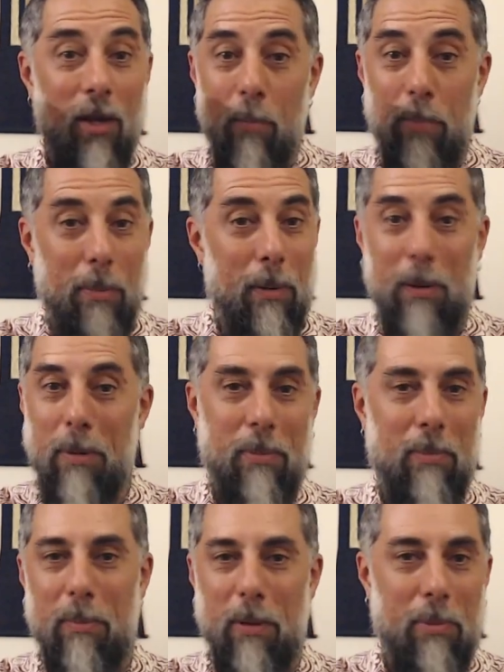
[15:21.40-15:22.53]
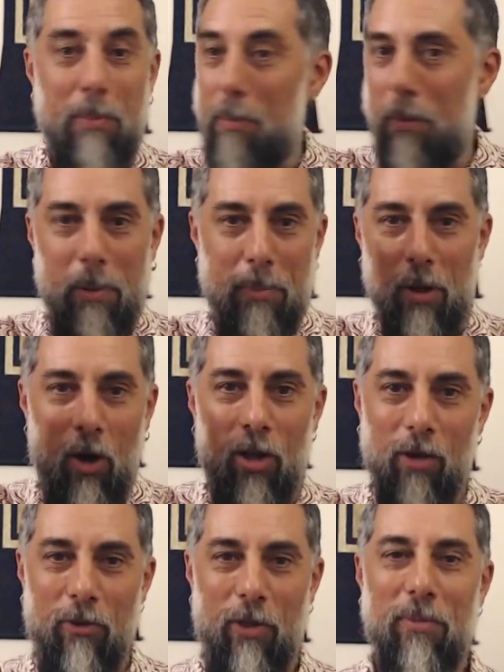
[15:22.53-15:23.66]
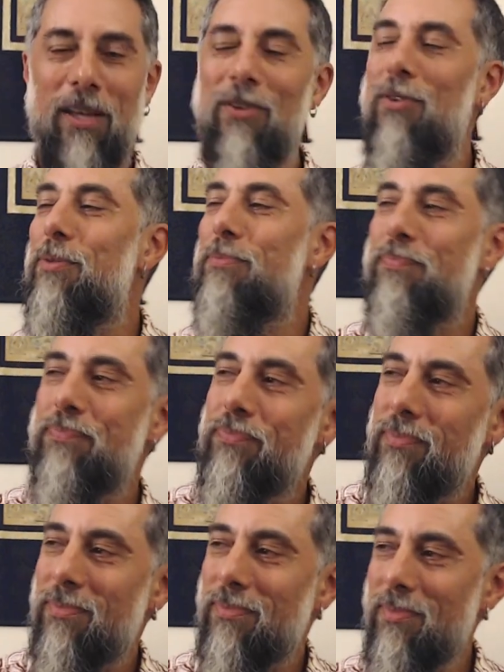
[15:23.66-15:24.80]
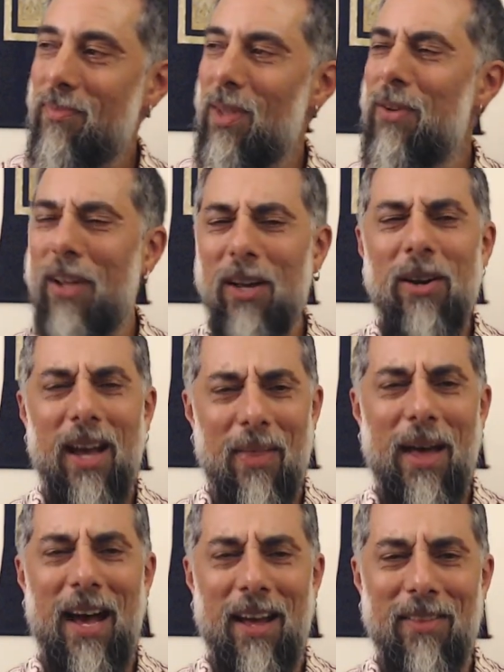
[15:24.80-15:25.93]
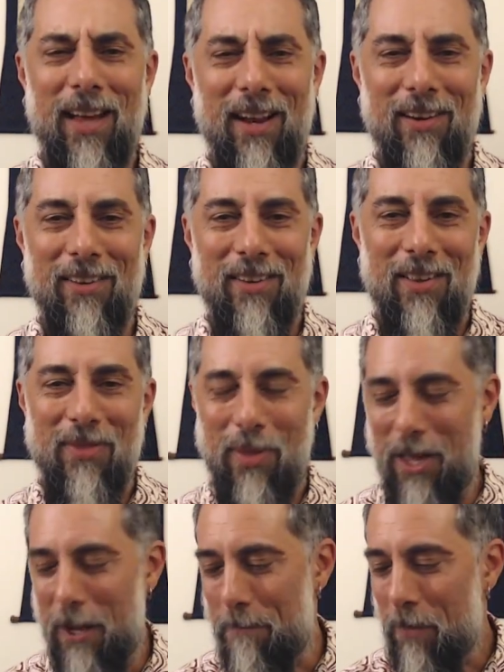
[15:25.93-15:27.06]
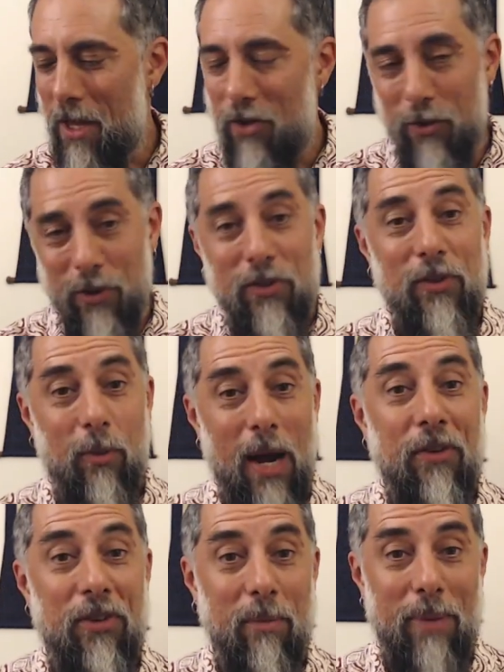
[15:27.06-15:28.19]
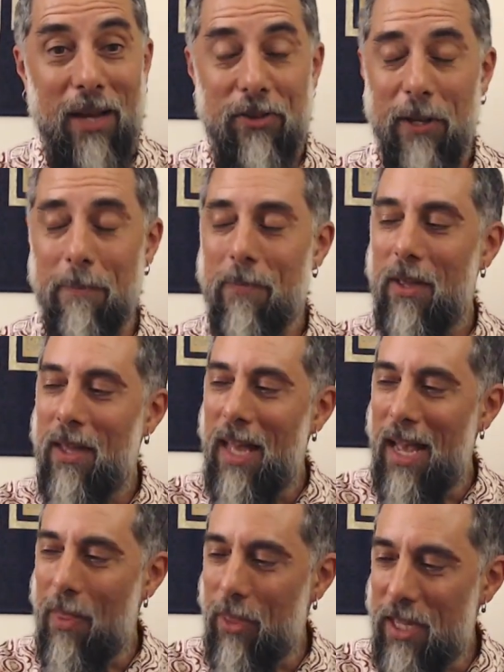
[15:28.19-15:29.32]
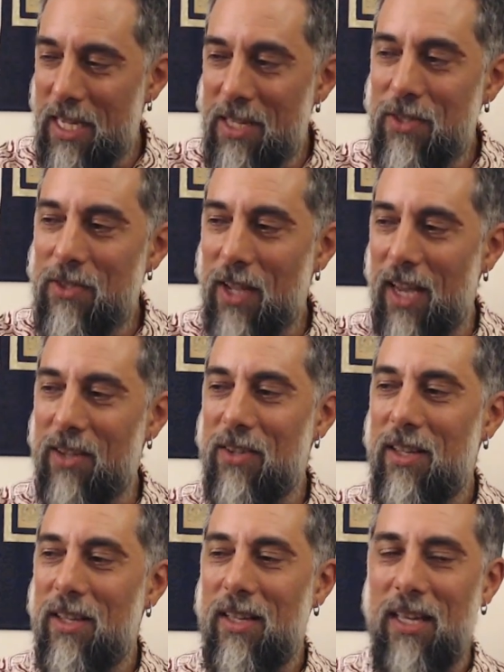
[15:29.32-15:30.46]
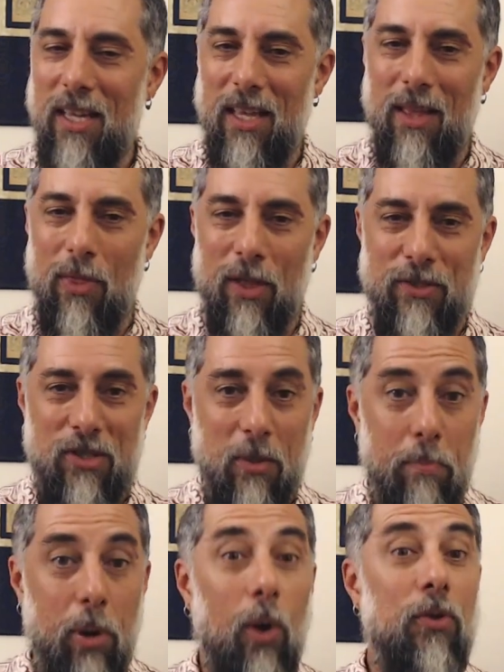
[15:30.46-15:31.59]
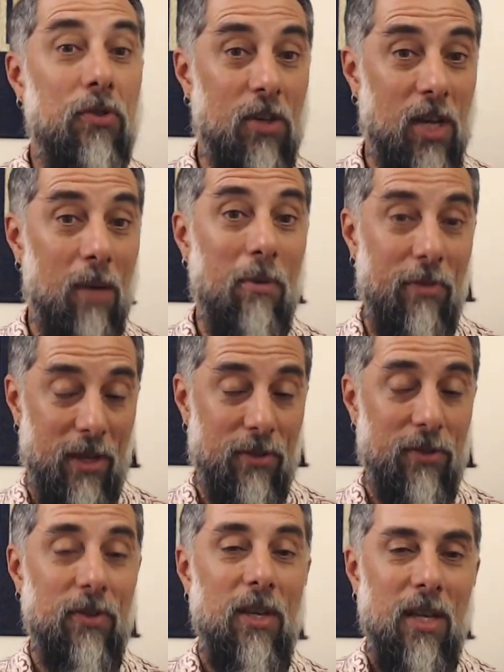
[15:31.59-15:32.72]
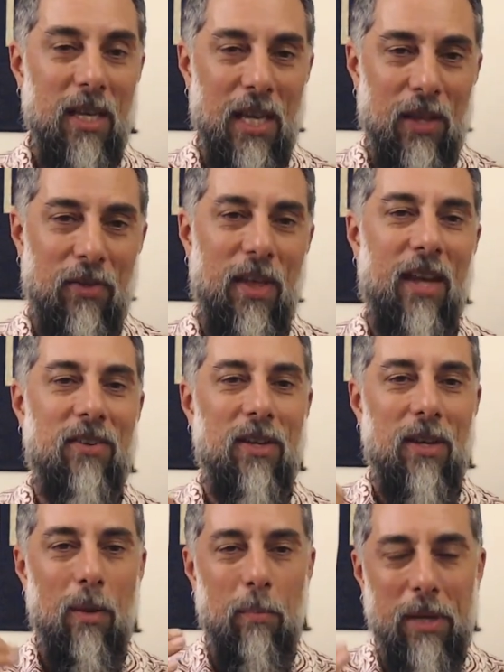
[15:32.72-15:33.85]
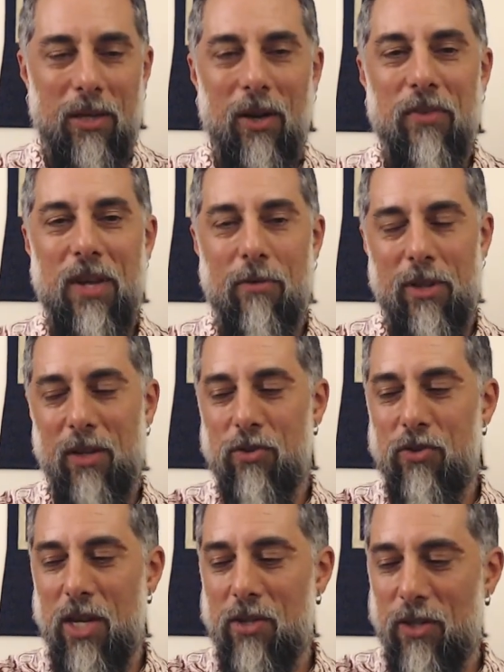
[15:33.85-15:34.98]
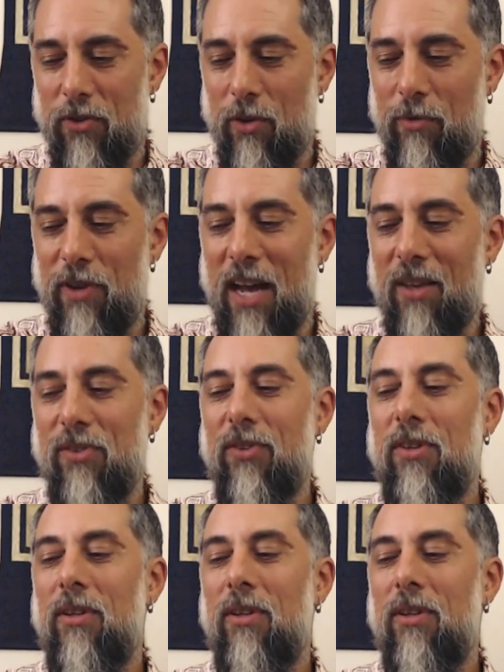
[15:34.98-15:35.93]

all over the place. I was like, oh yeah, that thing. So this is arising and passing. And the insight that's supposed to come of this is that because everything is changing so fast,